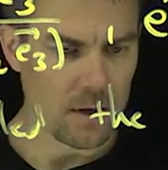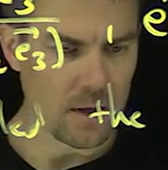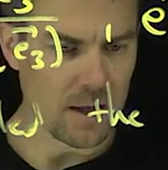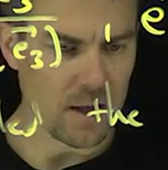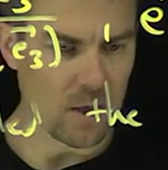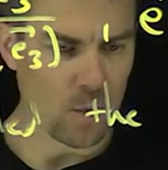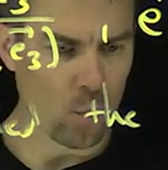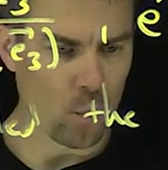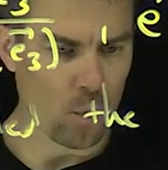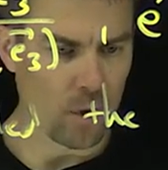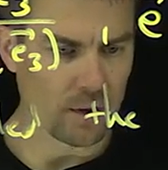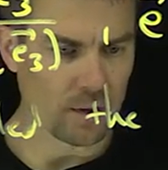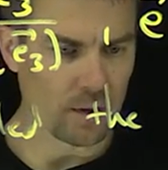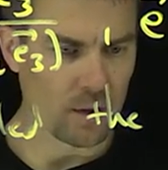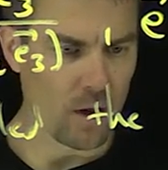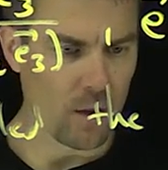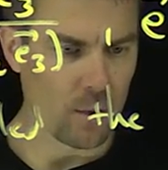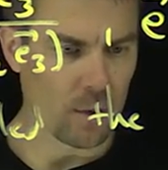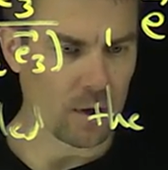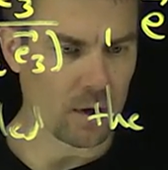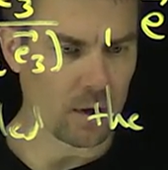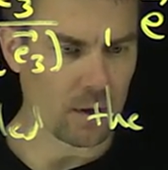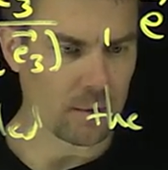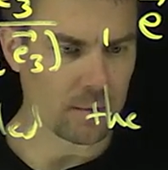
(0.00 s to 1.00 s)
E1
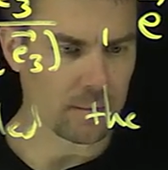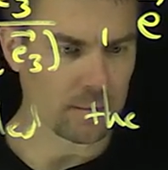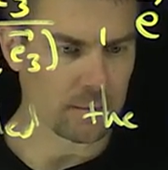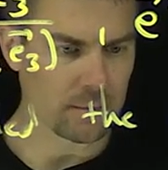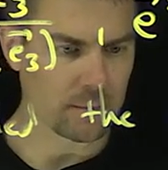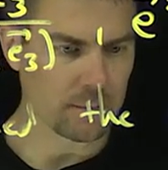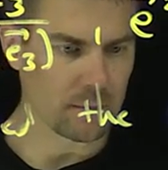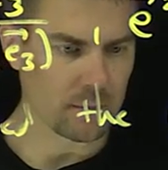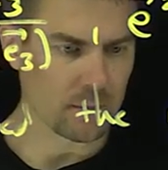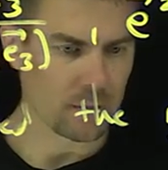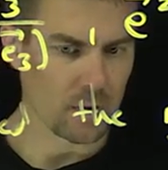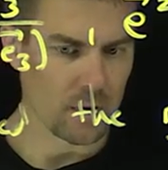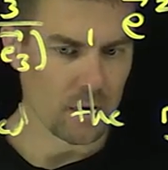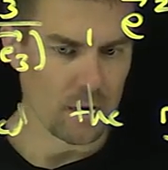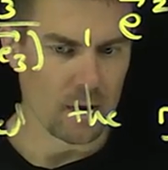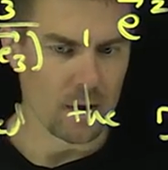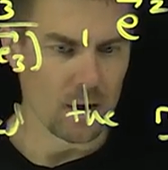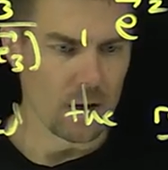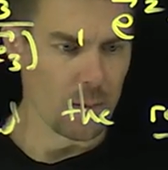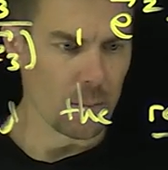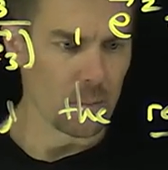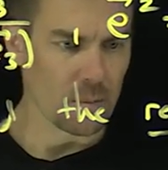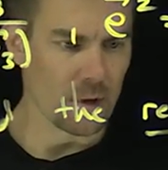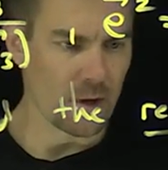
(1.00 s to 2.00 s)
lower,
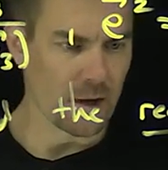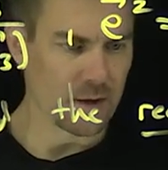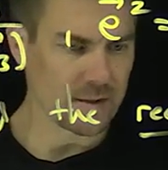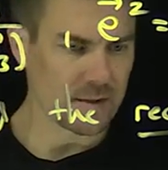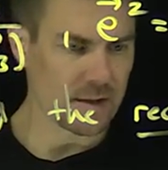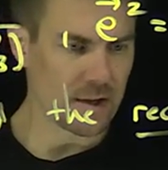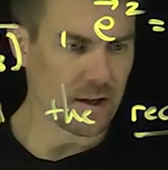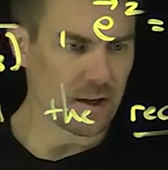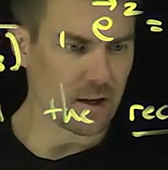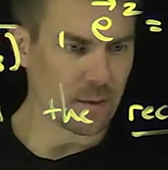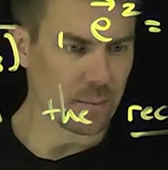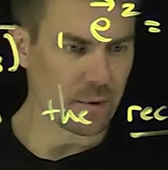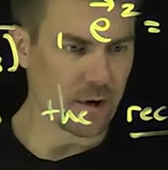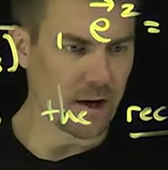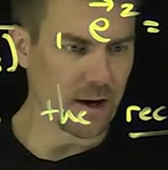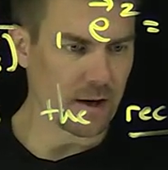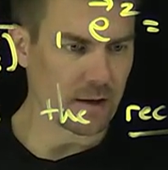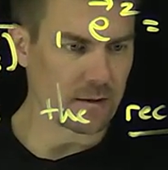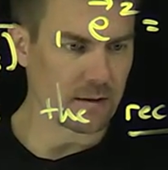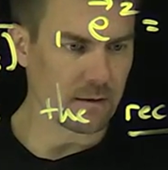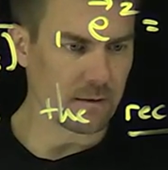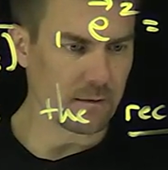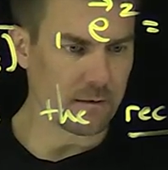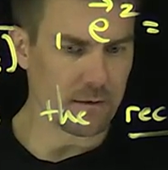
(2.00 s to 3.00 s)
plus the inner
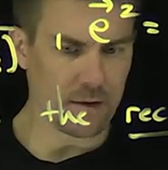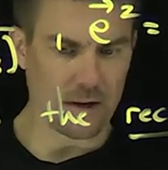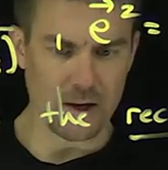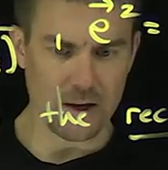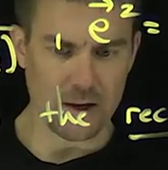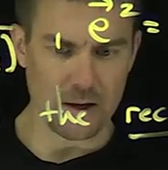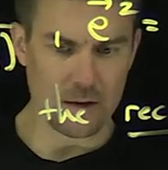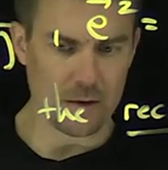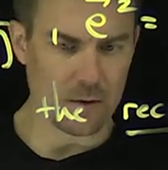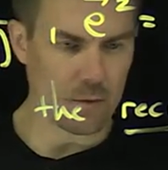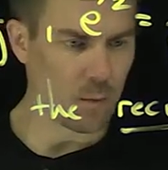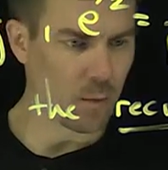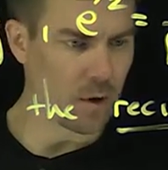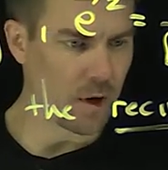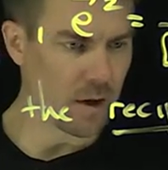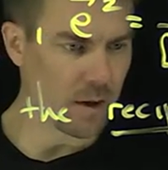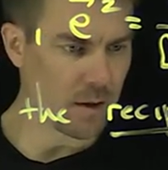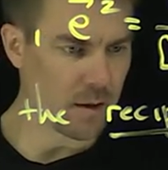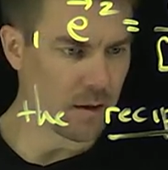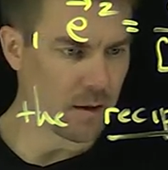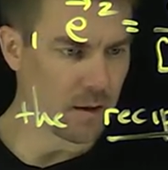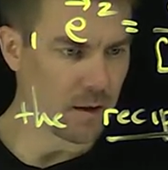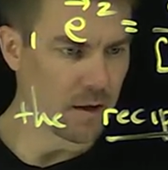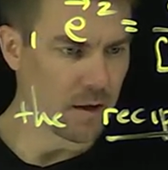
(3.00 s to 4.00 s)
product of V
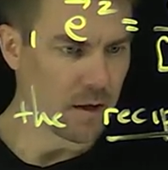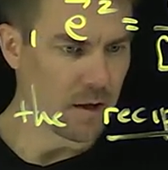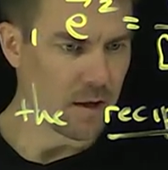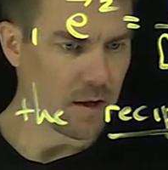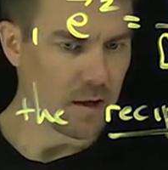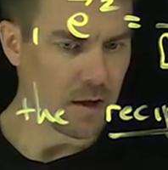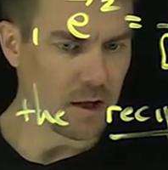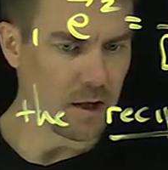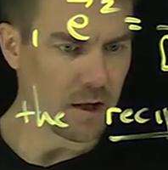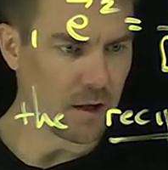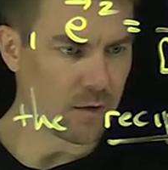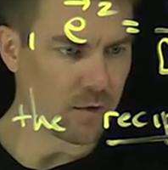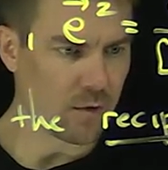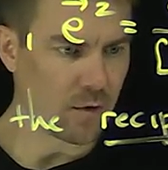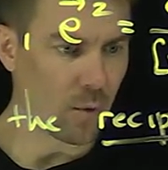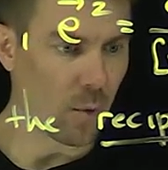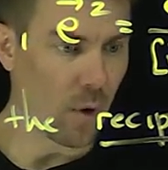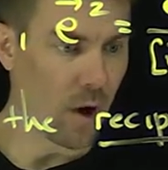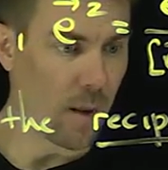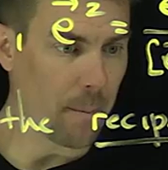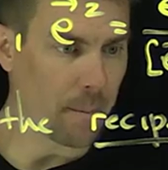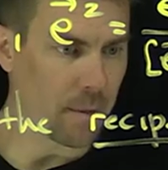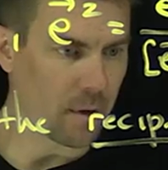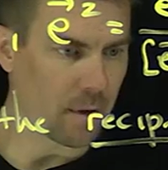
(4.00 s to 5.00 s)
with
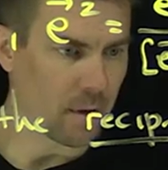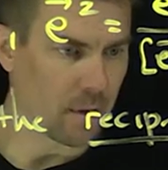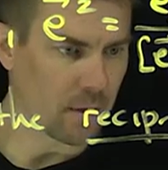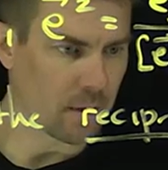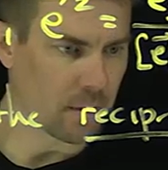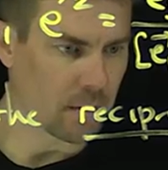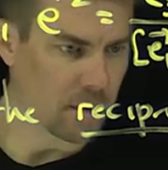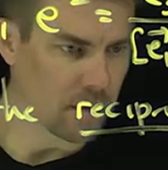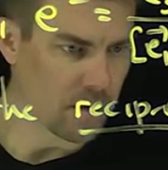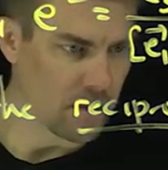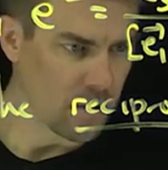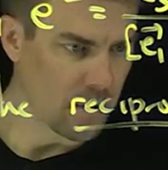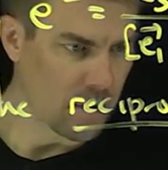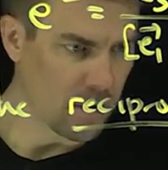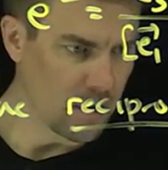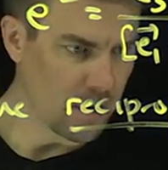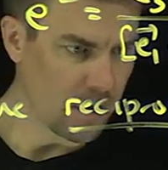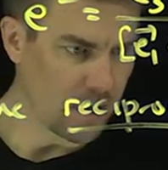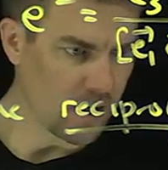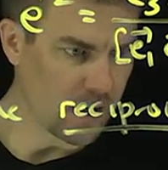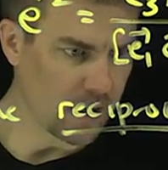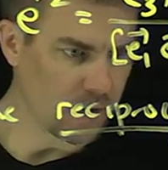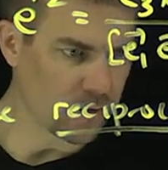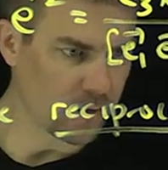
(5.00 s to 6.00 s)
E2 upper,
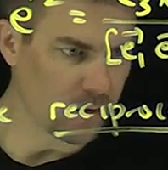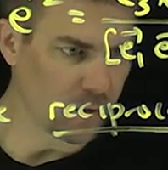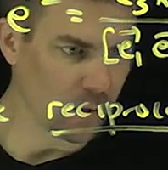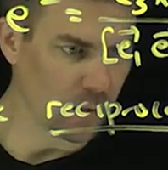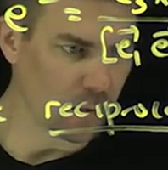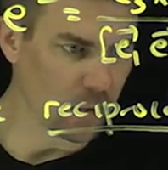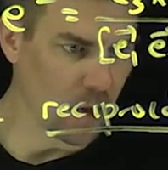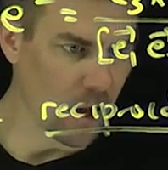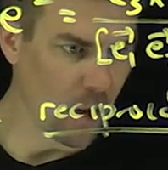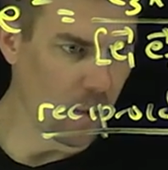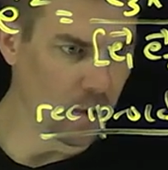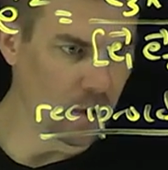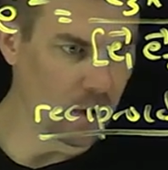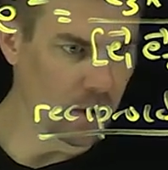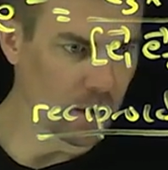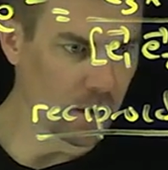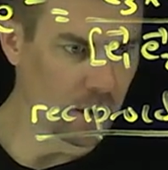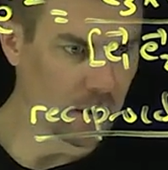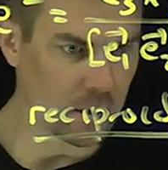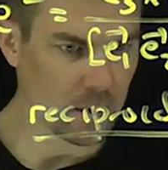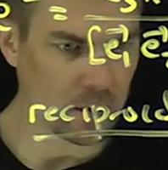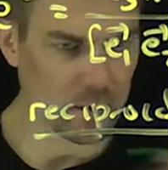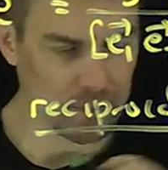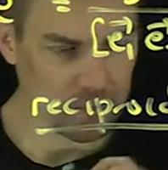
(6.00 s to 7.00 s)
E2
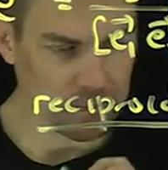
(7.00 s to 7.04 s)
lower,